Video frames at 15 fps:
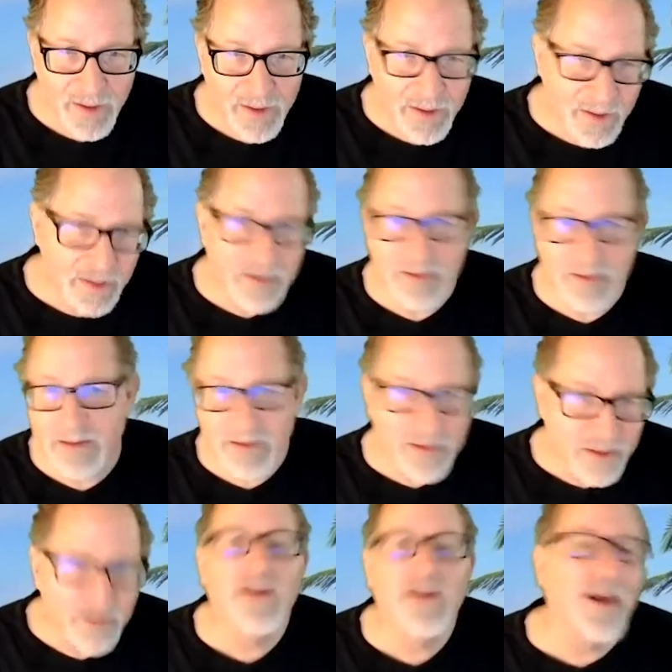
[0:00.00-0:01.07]

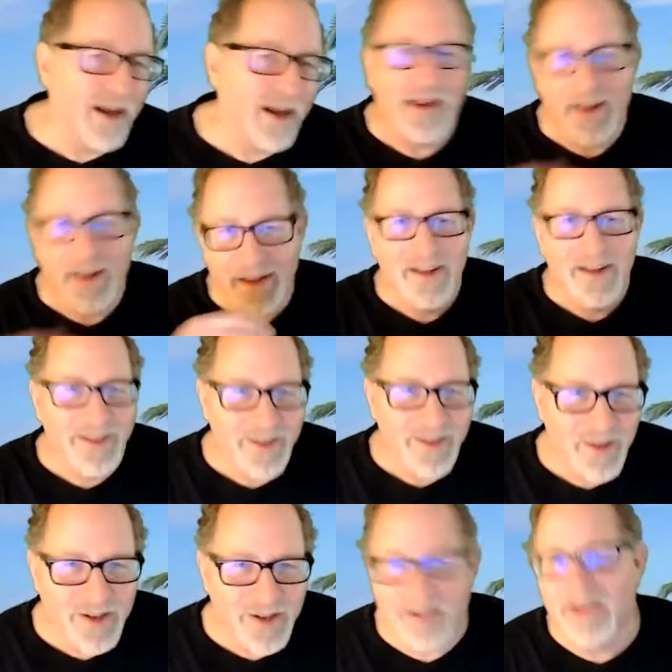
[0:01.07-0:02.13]
Uh, okay,
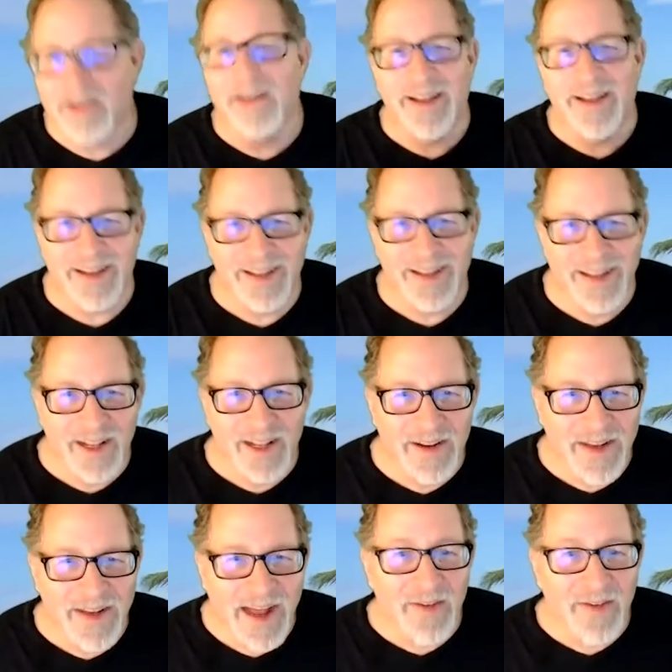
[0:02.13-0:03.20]
you can get it. And
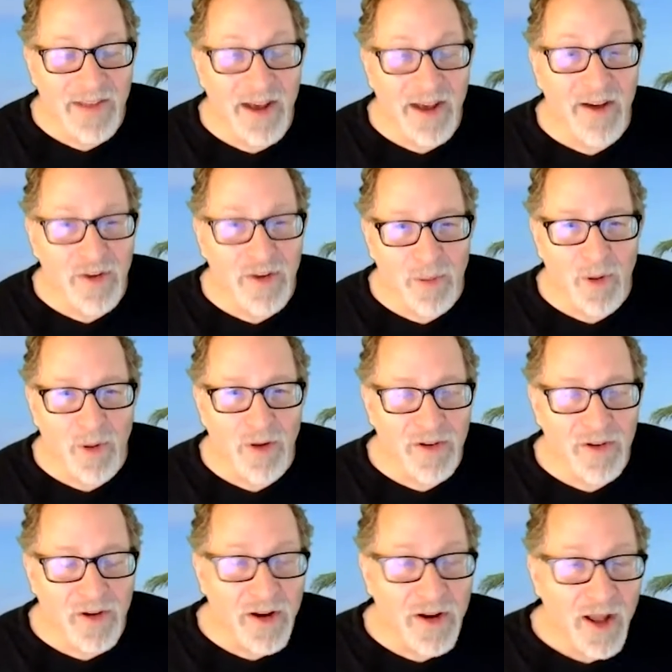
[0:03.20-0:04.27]
now, now your employees
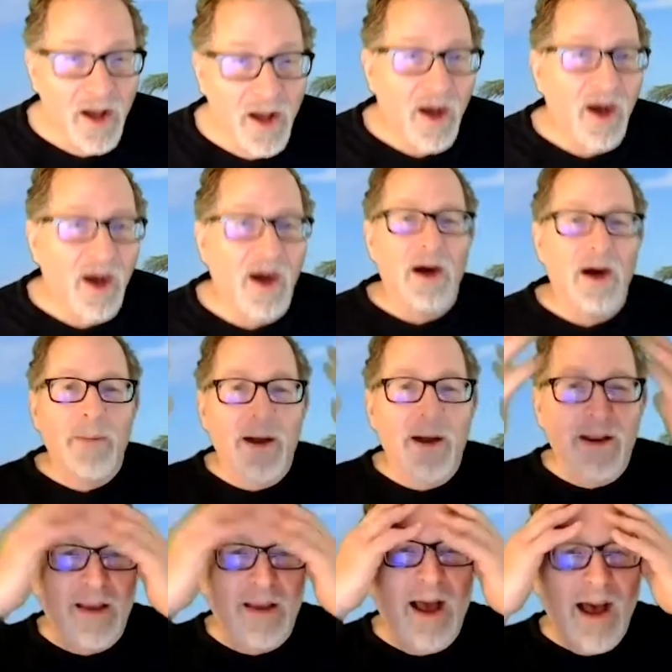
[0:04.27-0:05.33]
are going, oh my
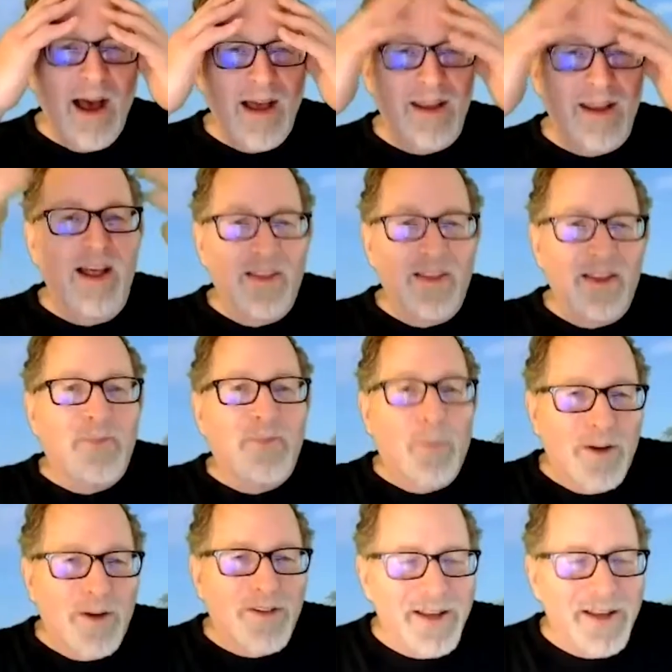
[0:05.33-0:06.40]
God, this
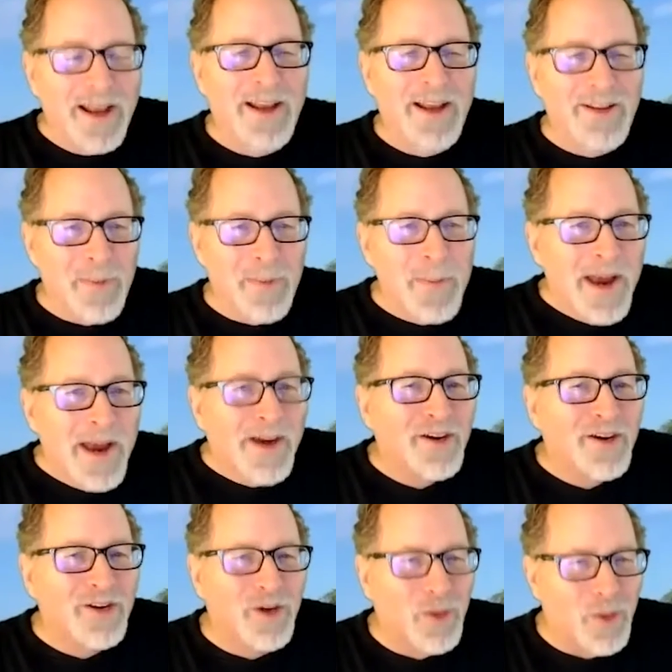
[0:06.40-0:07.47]
person is a
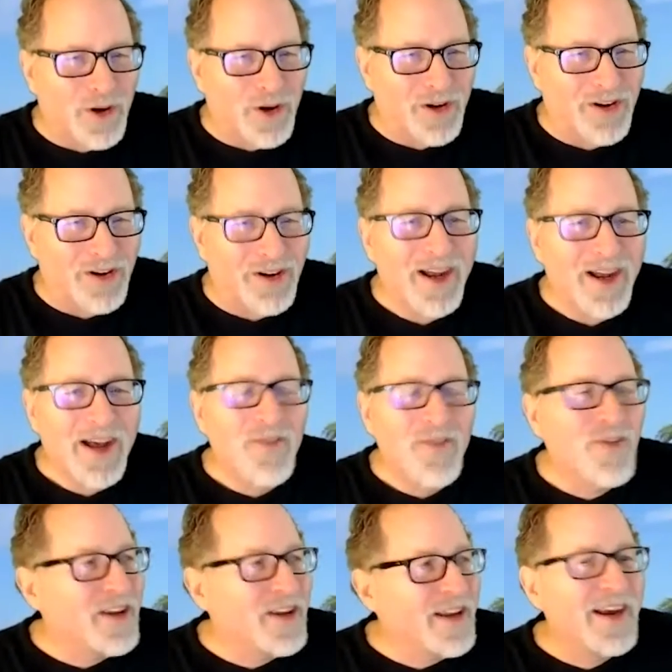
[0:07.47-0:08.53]
miracle worker.
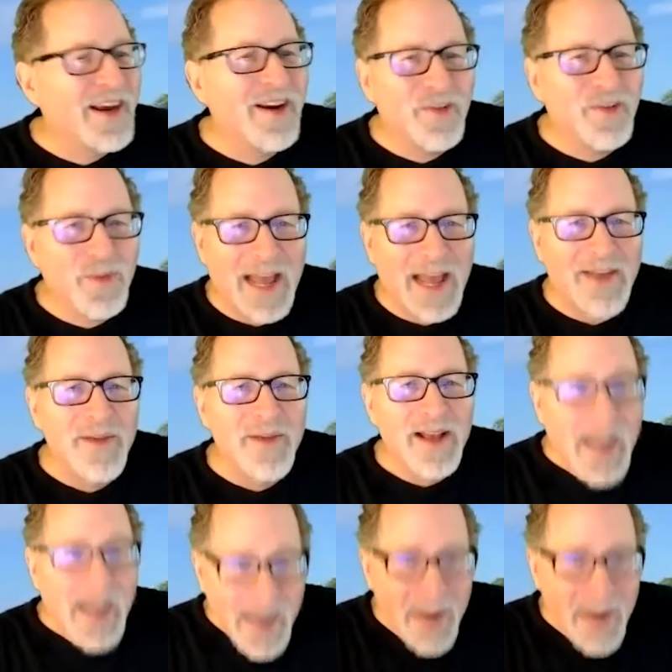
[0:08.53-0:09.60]
For years we haven't,
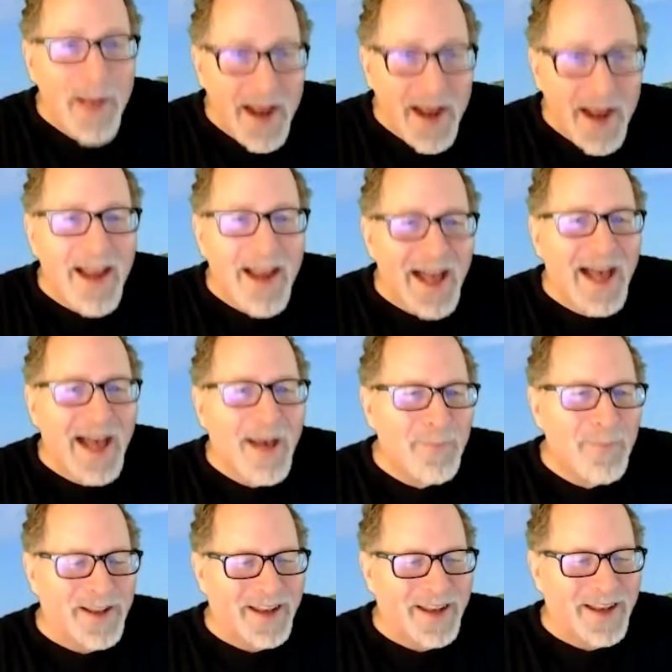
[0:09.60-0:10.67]
he made it
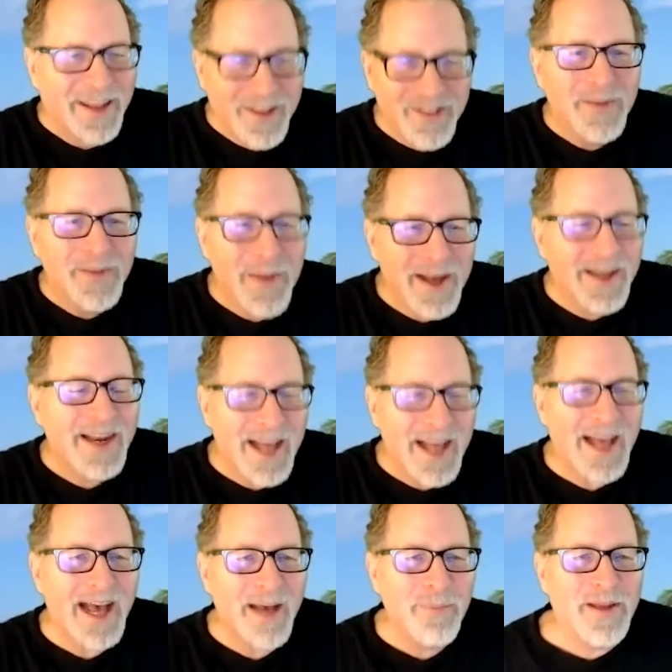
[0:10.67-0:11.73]
happen. She made it
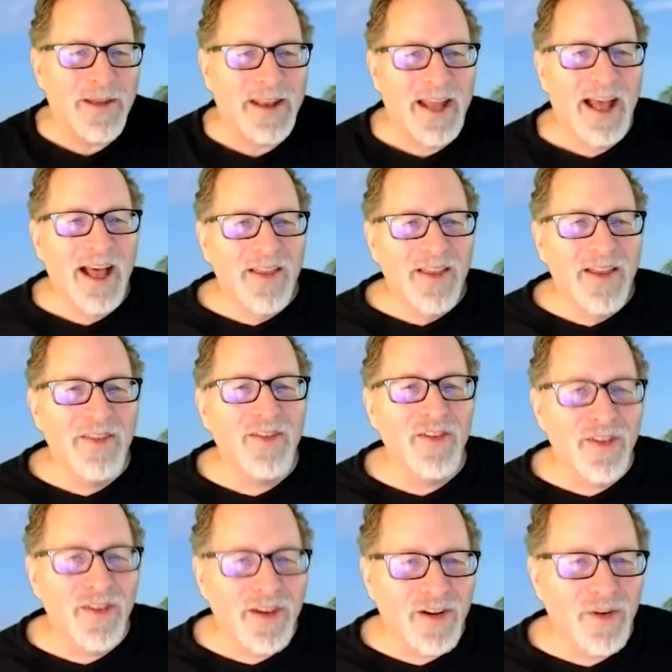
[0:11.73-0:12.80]
happen. This is
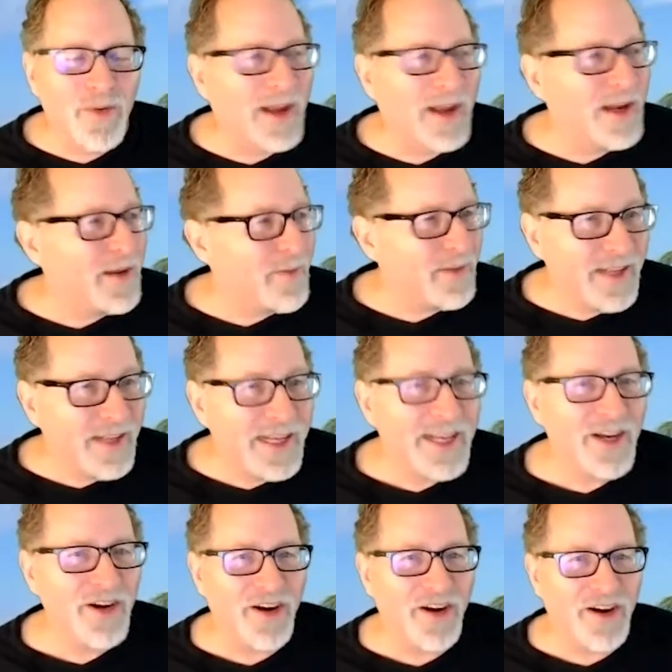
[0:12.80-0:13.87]
a great
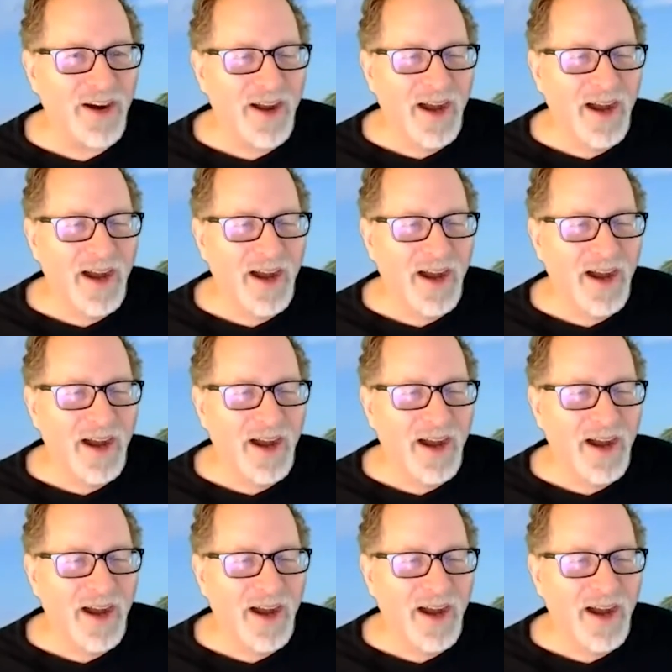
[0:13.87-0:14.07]
leader.